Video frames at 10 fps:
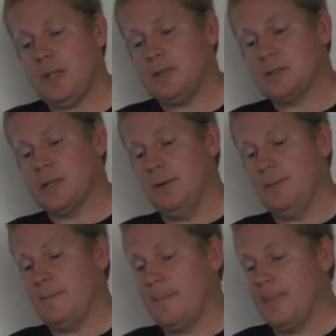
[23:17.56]
So
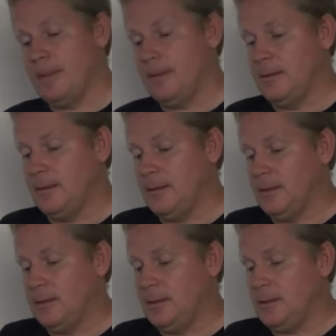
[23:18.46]

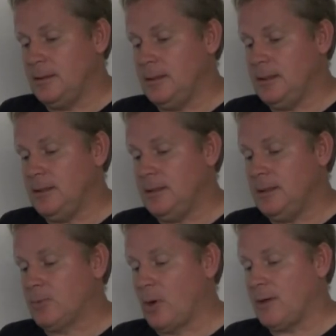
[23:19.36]
he
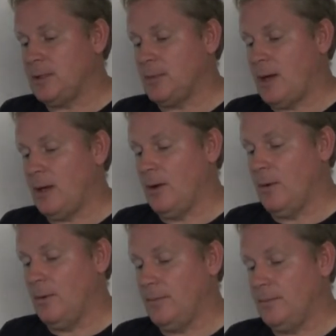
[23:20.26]
broke into my
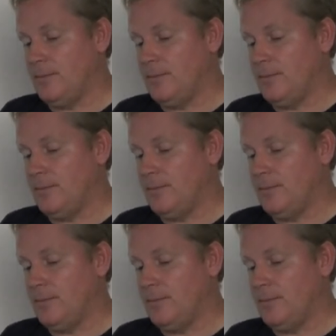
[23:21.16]
home